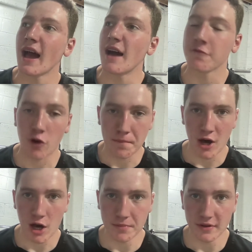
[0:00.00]
for a
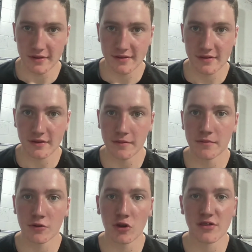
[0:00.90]
purpose,
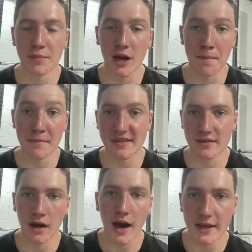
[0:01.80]
not to become
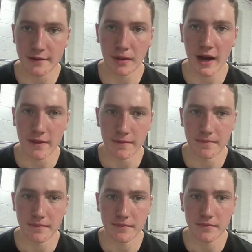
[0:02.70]
misguided by them.
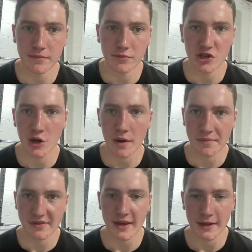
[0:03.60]
Do you know what I'm
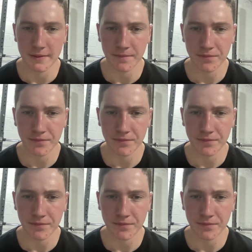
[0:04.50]
saying?